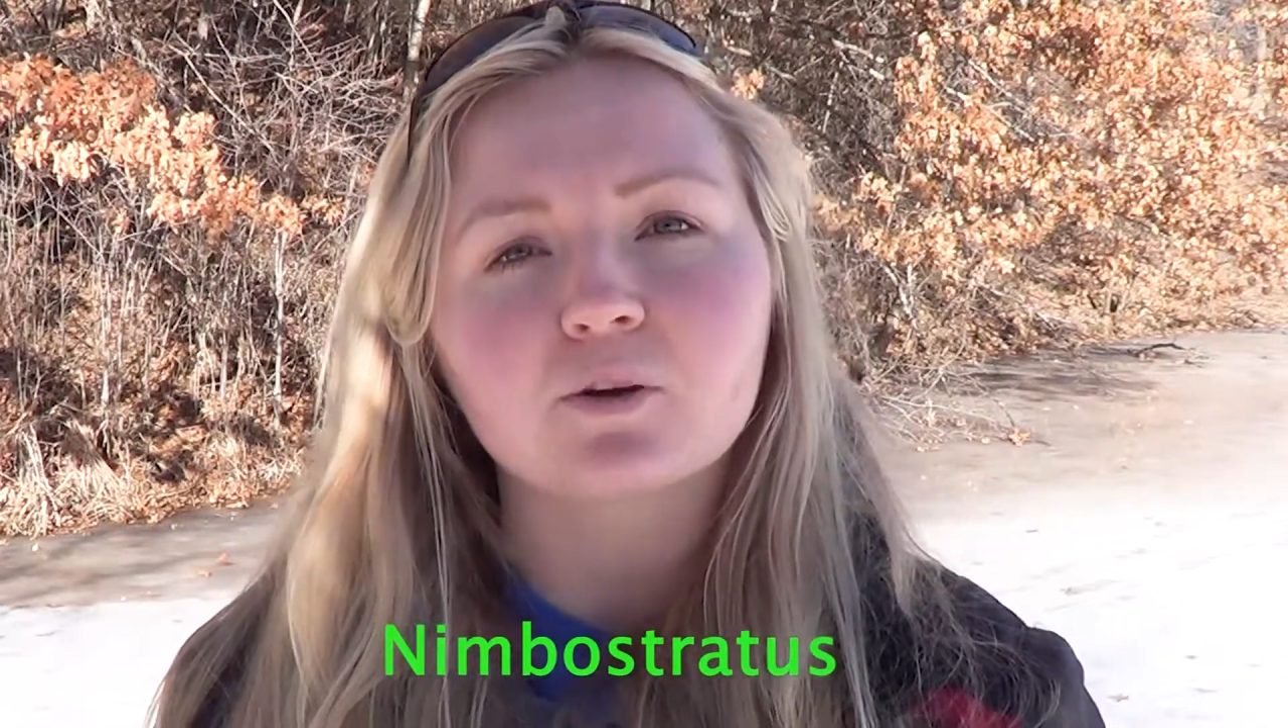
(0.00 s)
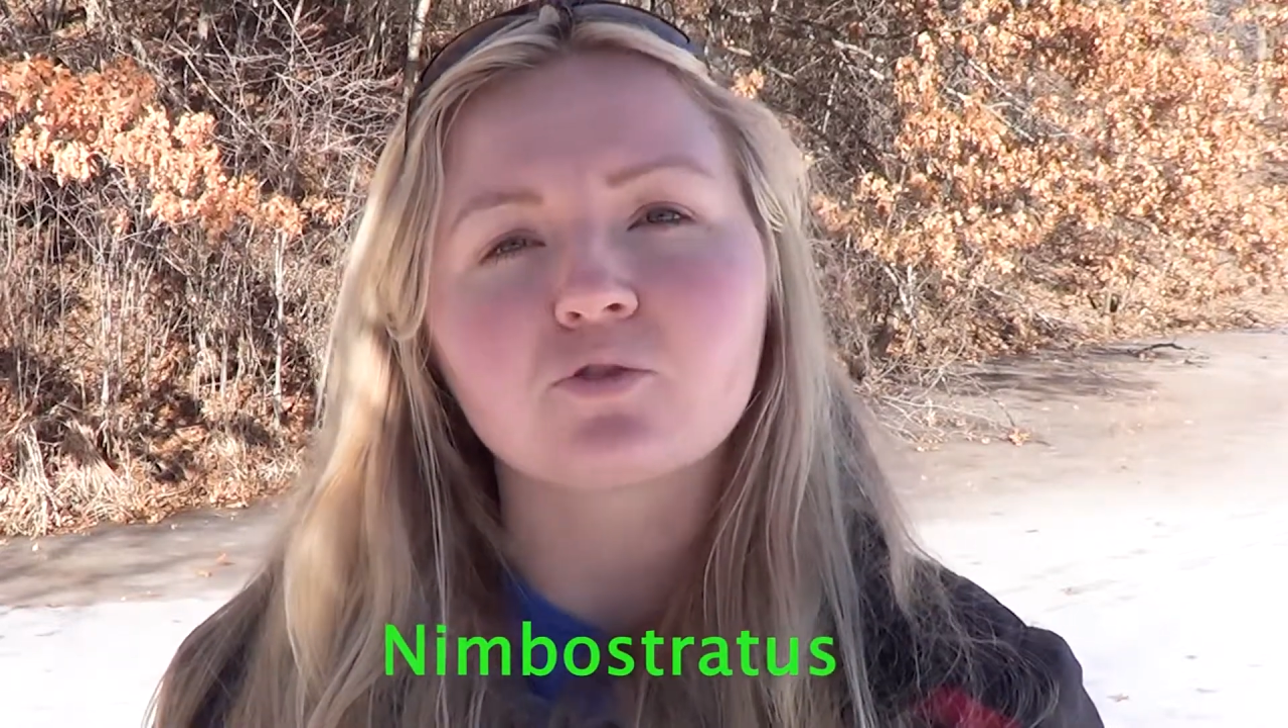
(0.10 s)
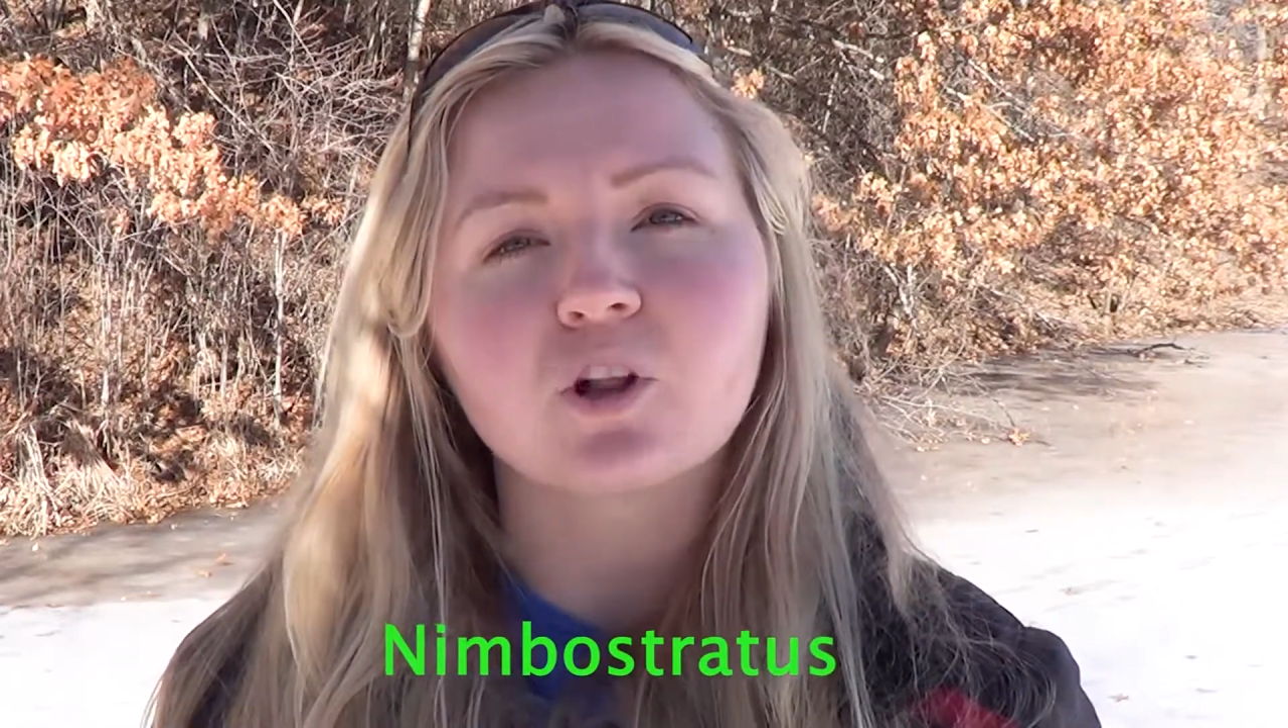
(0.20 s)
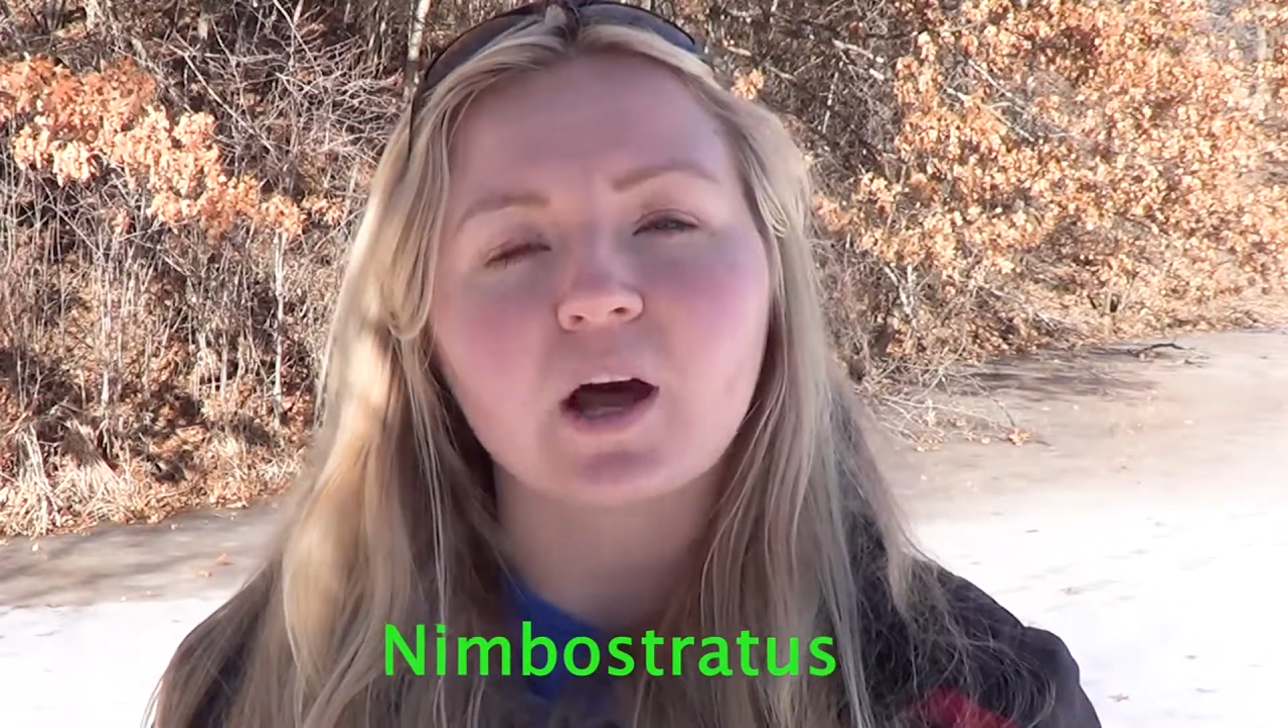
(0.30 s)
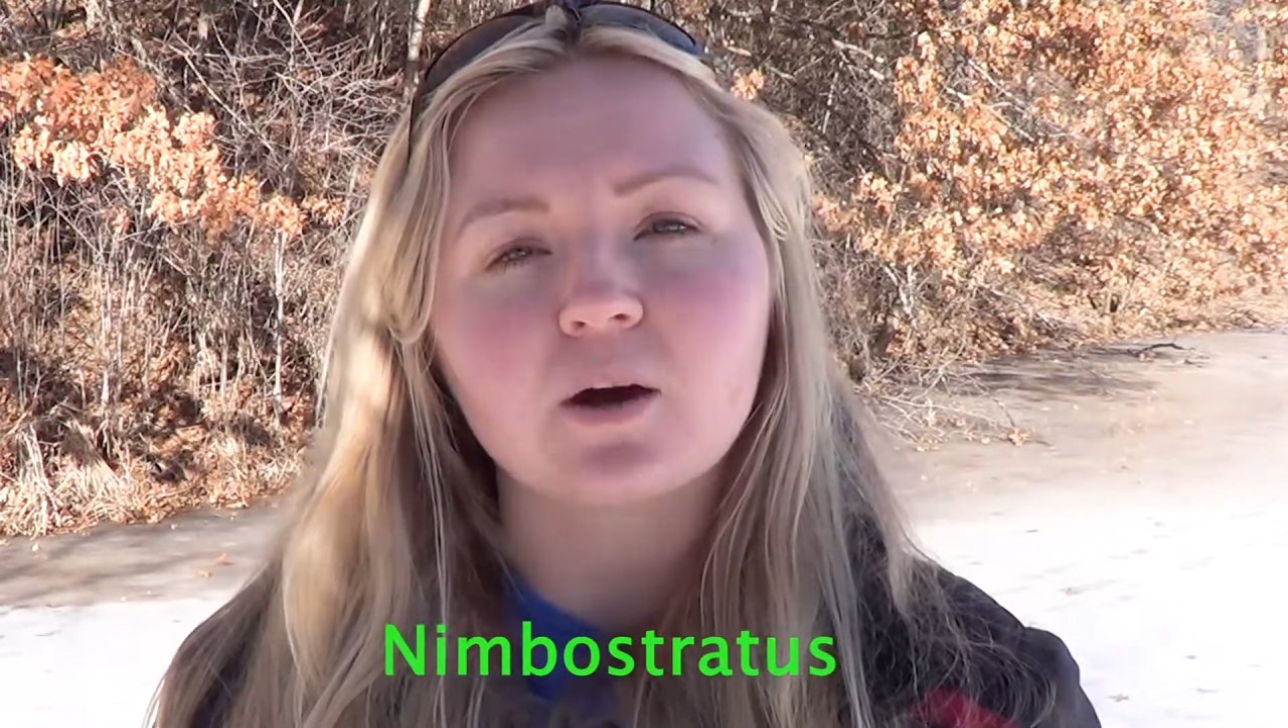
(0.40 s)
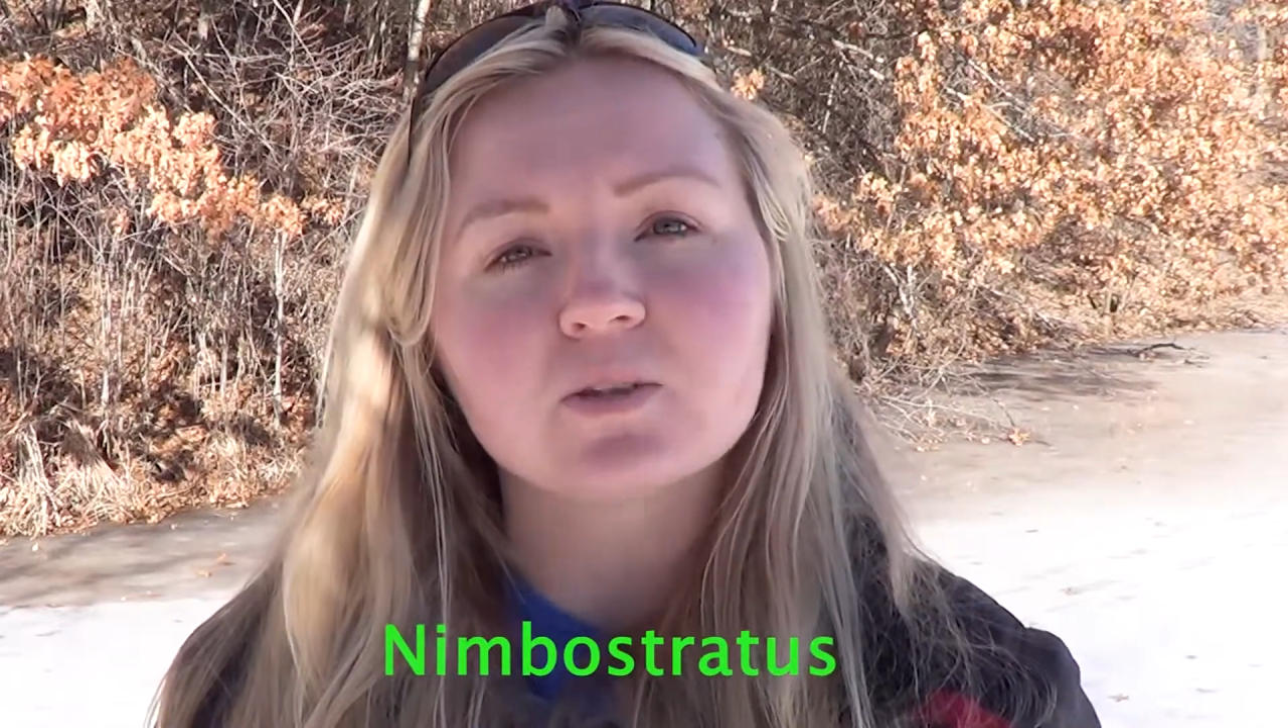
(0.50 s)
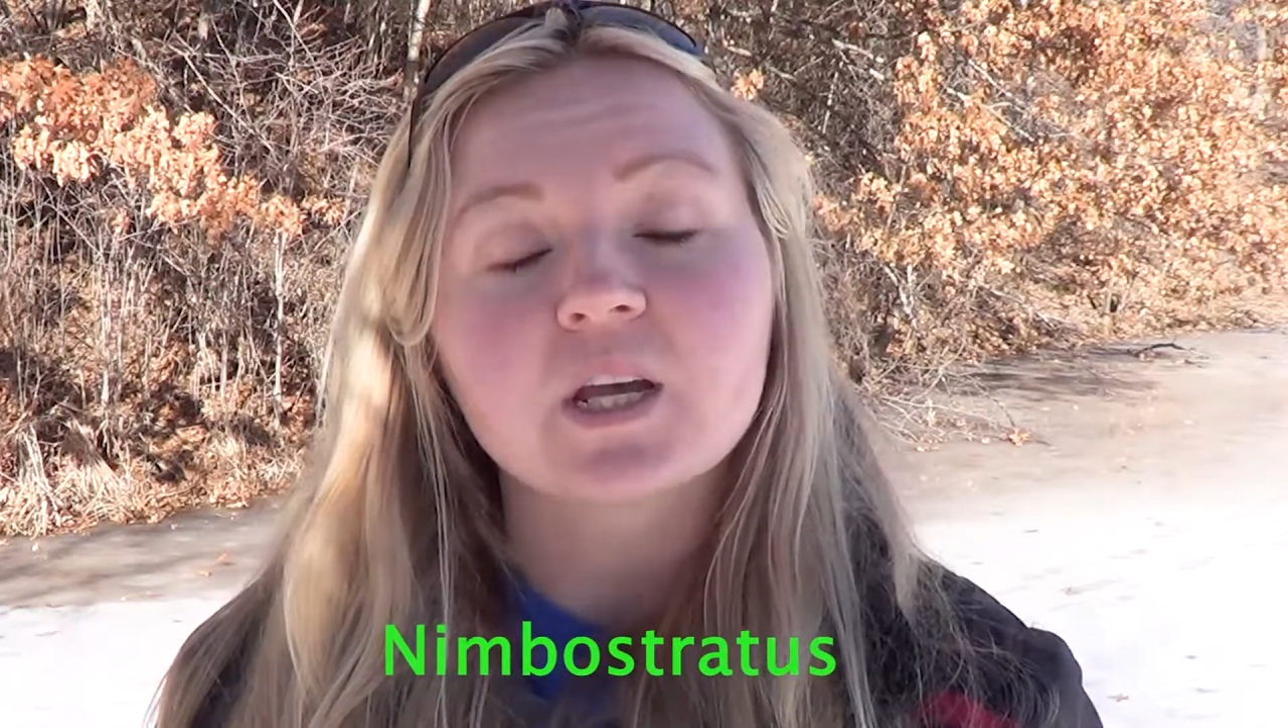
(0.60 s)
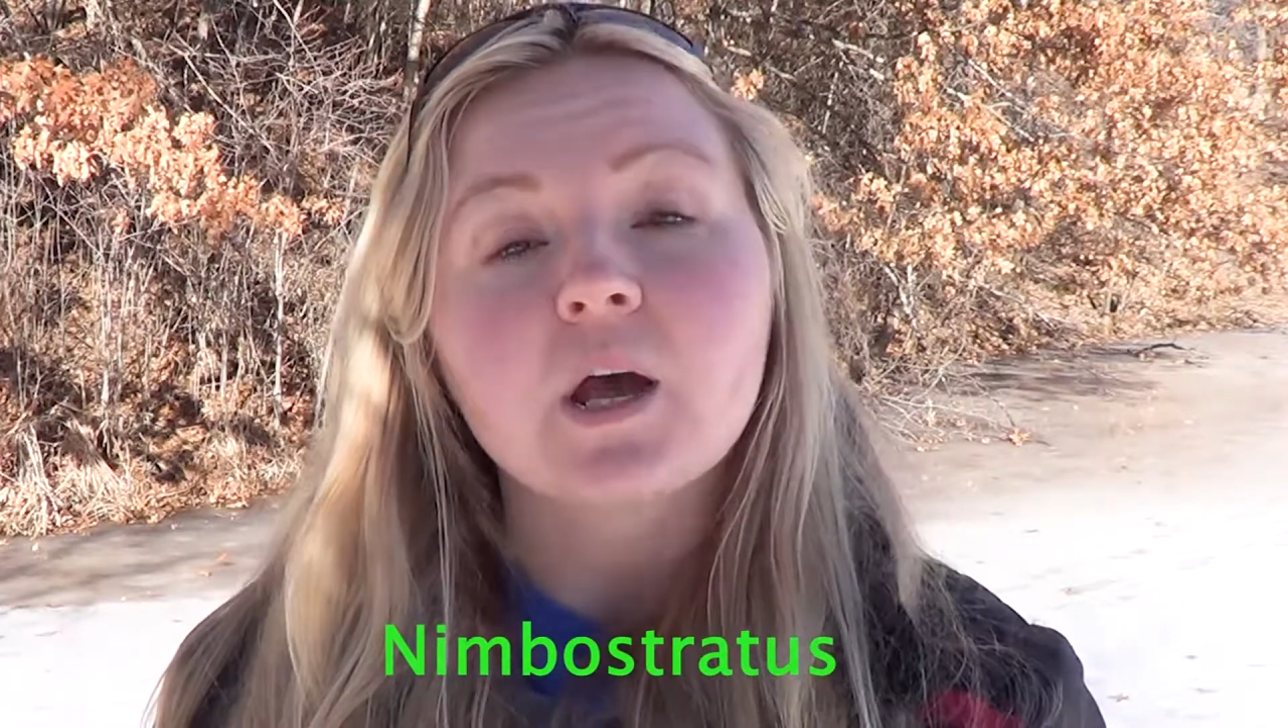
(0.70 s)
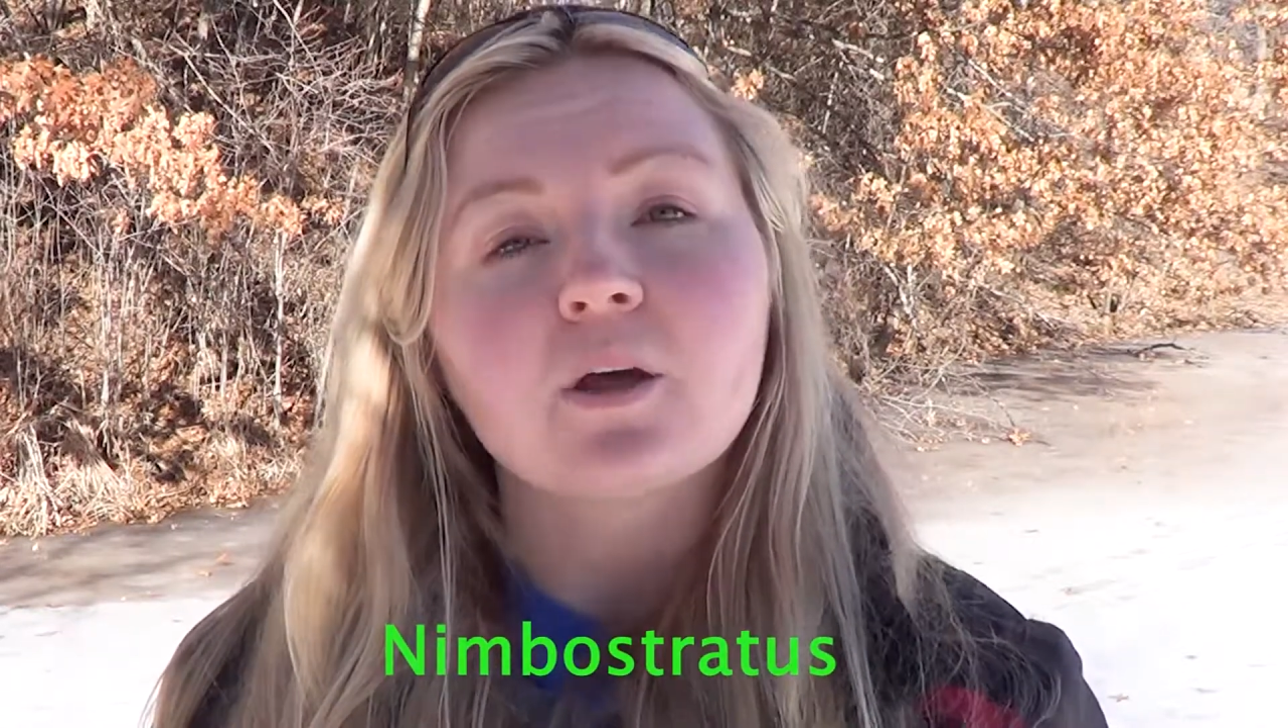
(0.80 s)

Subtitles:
of clouds